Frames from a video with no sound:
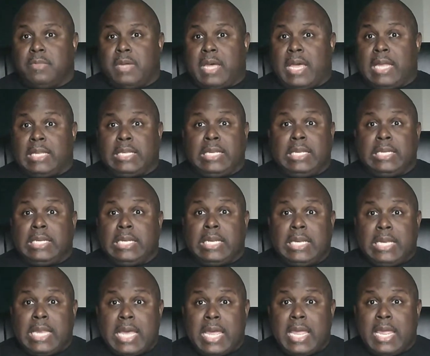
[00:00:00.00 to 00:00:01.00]
at the end of
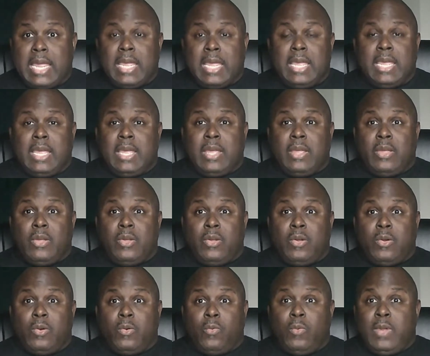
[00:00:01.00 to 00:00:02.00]
the day,
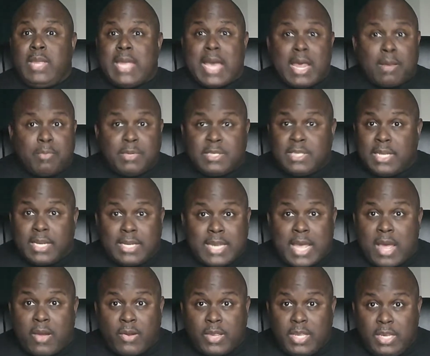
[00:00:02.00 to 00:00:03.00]
we got to protect
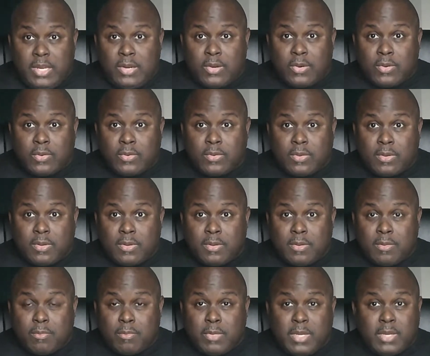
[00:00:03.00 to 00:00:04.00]
our ears.
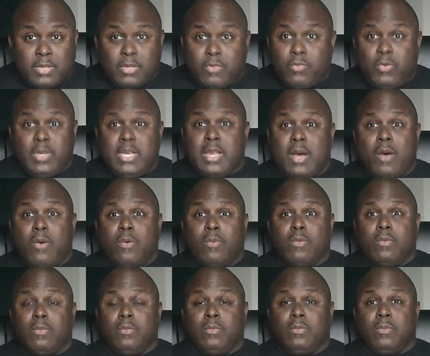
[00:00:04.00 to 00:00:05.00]
Because if we don't,
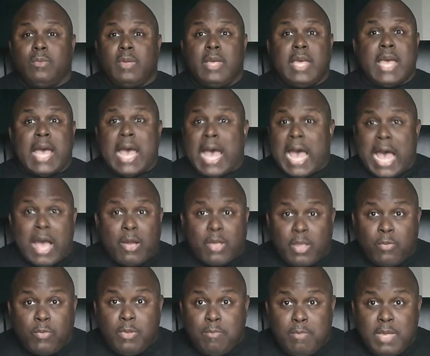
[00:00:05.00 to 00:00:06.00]
how
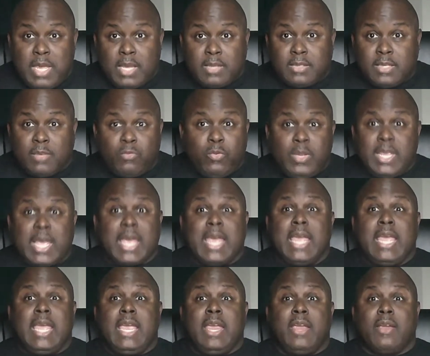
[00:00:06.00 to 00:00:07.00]
can we mix if we
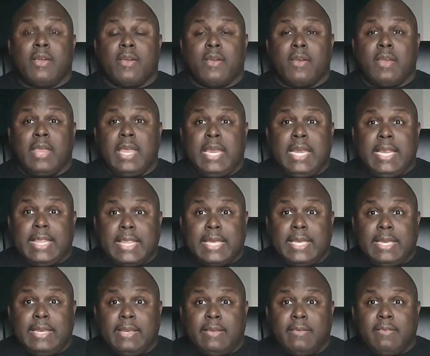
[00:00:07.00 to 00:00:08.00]
can't hear
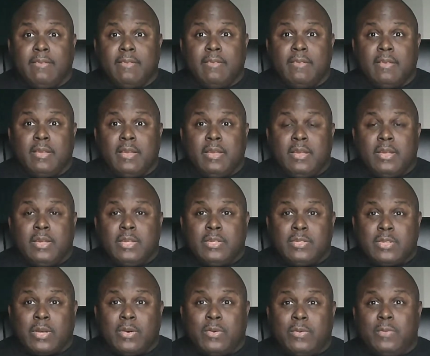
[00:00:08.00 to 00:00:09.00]
anything?
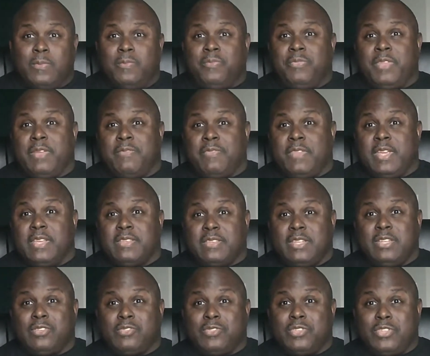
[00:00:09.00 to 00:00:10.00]
So, if this
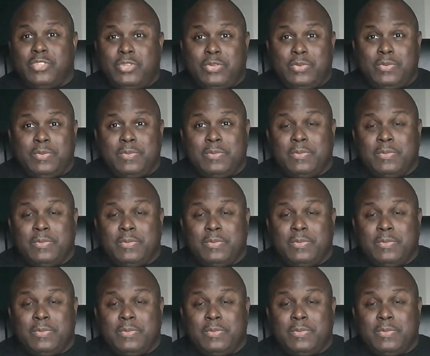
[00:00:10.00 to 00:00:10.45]
interests you